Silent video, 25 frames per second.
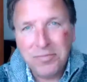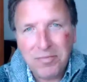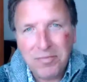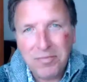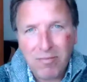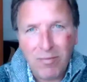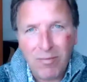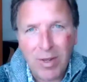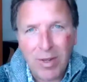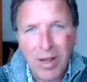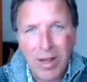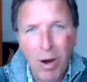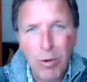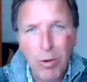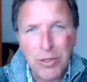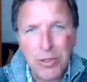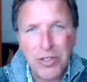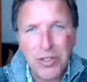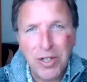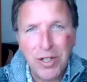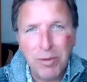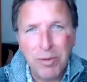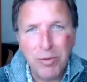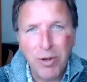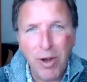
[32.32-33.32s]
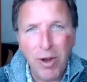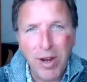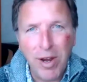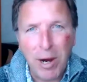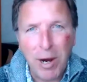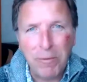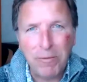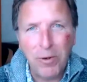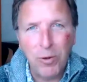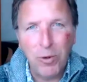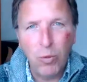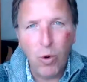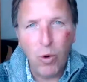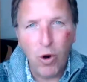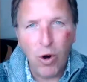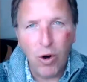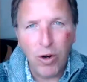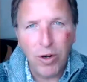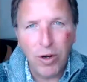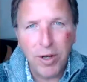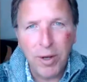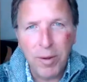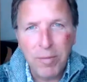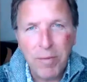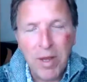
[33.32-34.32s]
I was um, going out for a
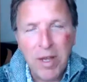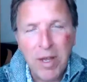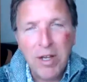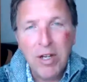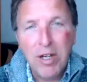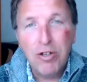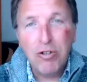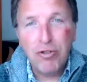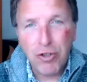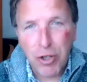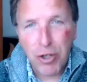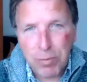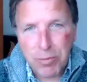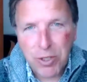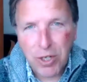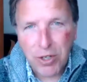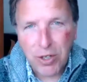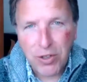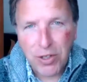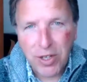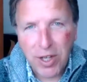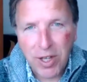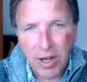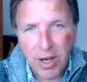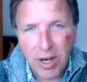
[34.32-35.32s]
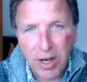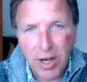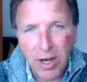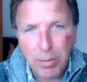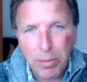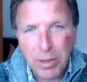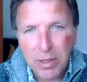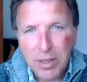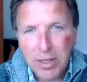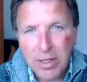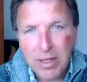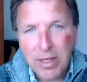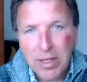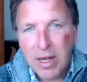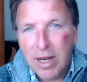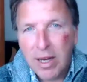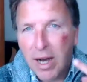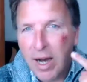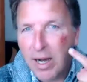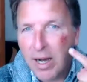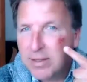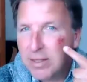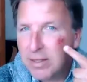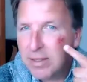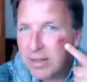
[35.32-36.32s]
walk, tripped on the curb.
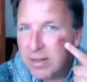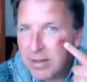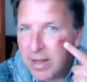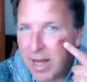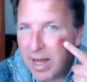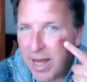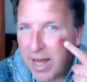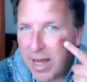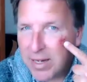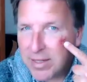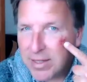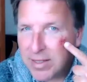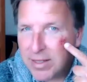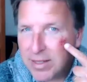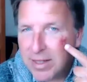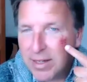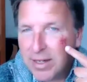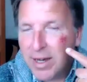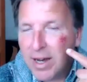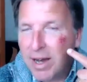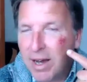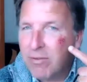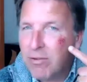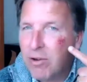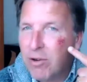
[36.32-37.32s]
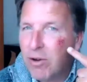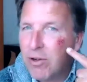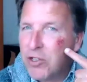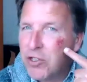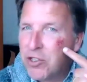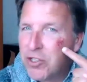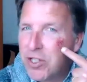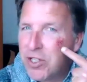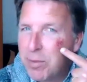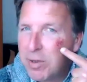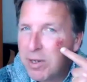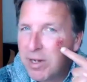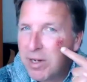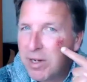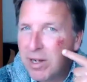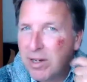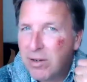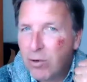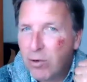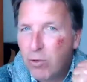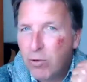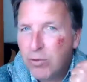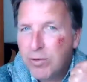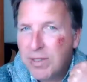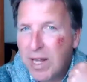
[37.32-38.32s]
I did that. I've got a similar
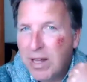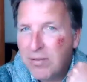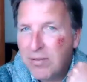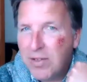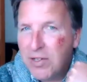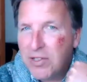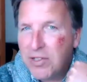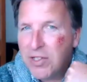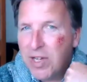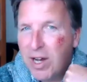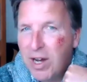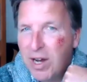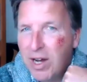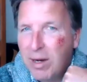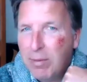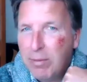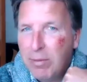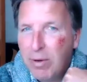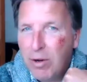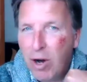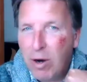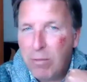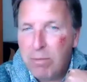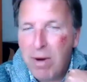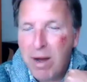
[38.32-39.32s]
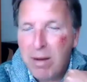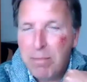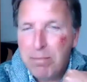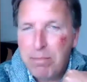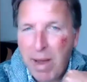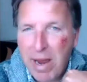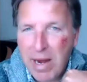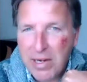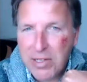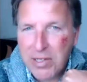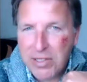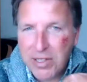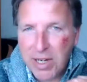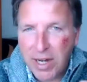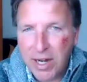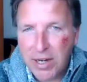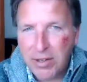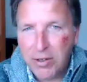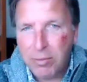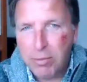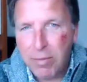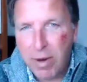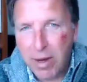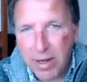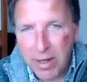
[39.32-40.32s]
all down this arm, on my backside,
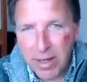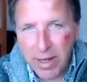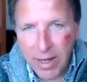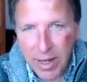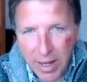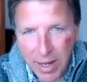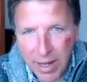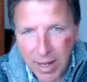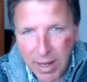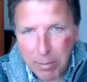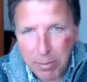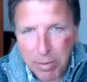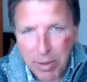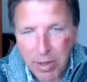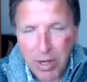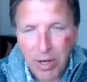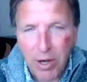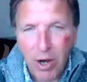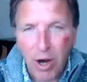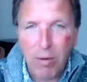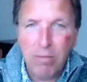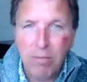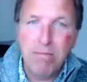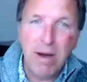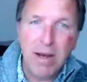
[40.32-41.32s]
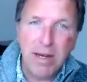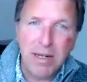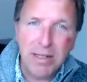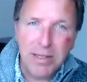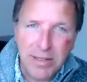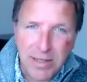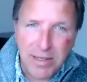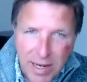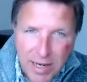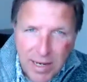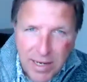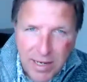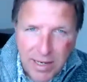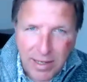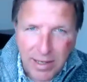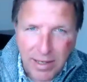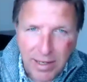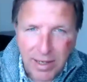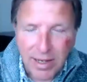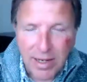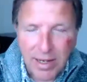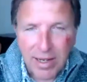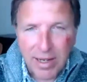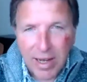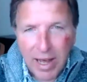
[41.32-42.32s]
on my hip, on my knee,
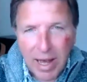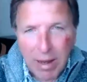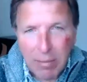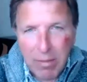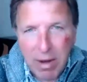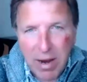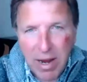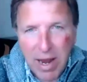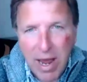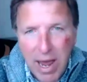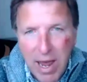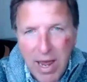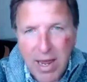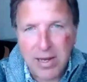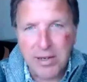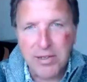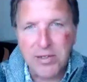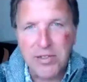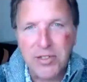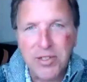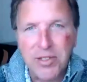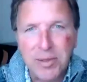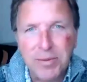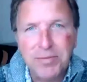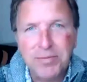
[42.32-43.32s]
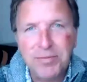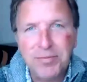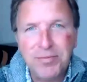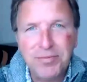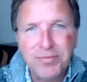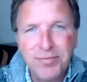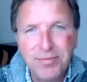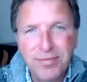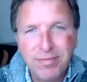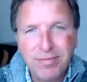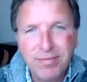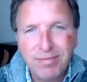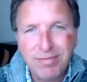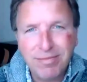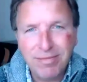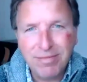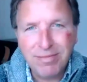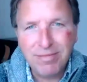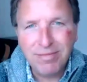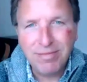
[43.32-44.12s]
and my hands. So,